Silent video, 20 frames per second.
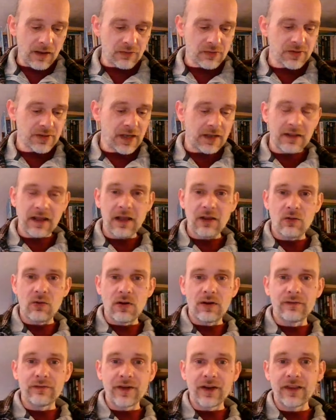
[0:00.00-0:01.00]
I'll stick that
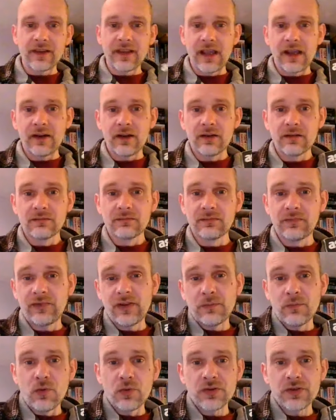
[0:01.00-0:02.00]
lot up for a tenner,
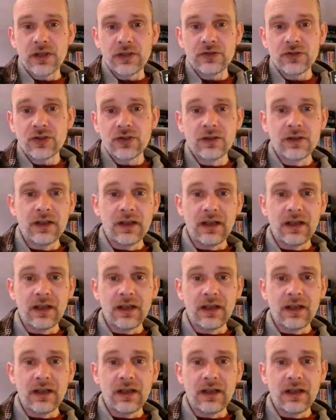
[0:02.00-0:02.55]
free postage,